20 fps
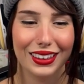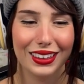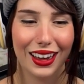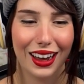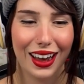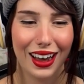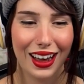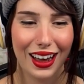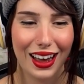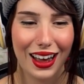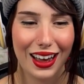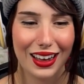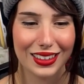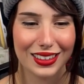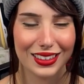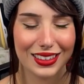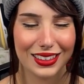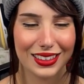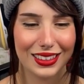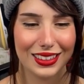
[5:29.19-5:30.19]

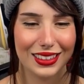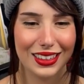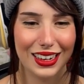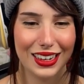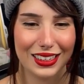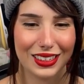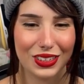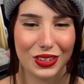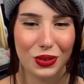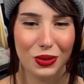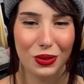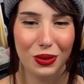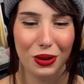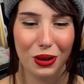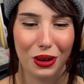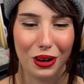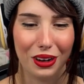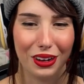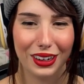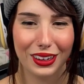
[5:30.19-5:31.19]
Yas, let's go,
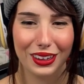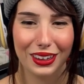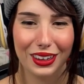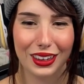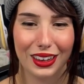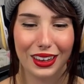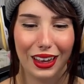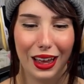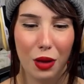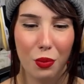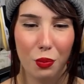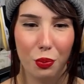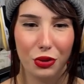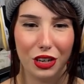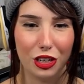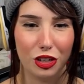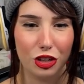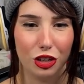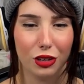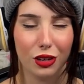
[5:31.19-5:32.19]
law.
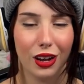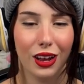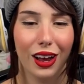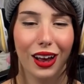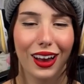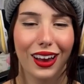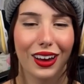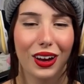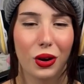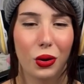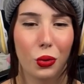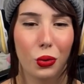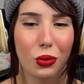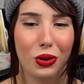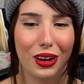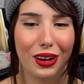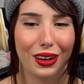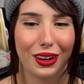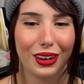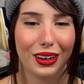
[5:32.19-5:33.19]
Amputation.
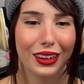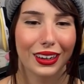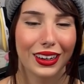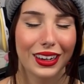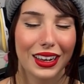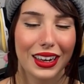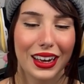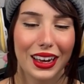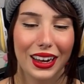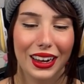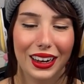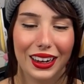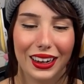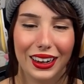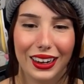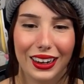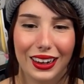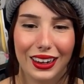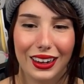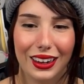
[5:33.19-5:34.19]
Okay.
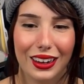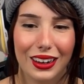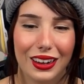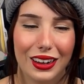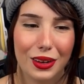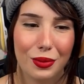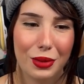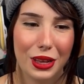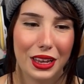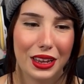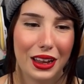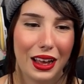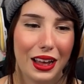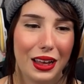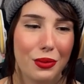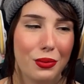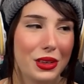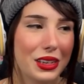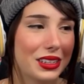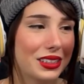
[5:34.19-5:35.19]
Oh man,
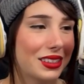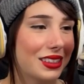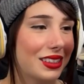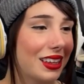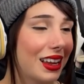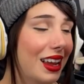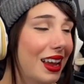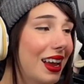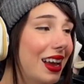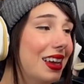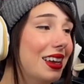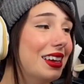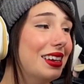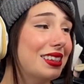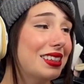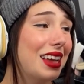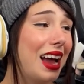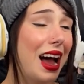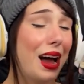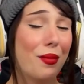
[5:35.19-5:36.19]
I missed.
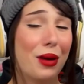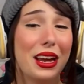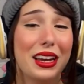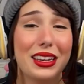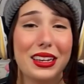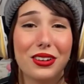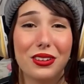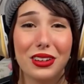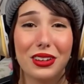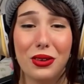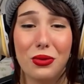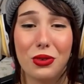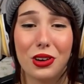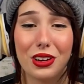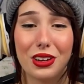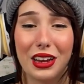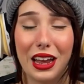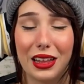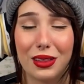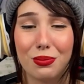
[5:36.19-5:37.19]
Am I the only
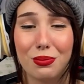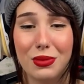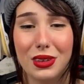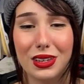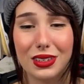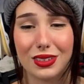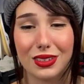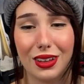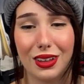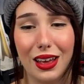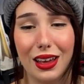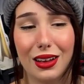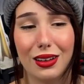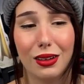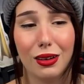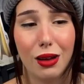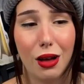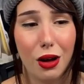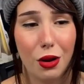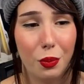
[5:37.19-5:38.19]
one that missed
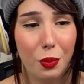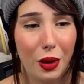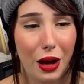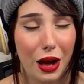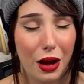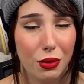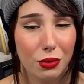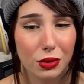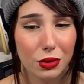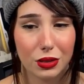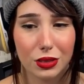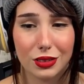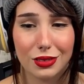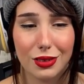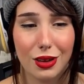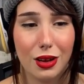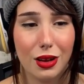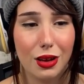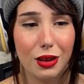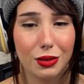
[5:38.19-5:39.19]
like law powers?
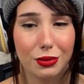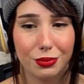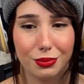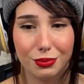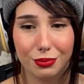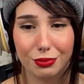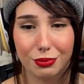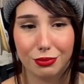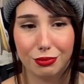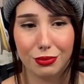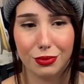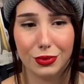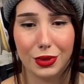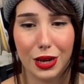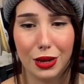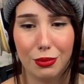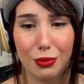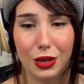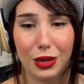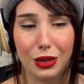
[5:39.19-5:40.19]
Oh
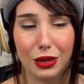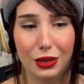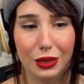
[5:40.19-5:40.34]
my.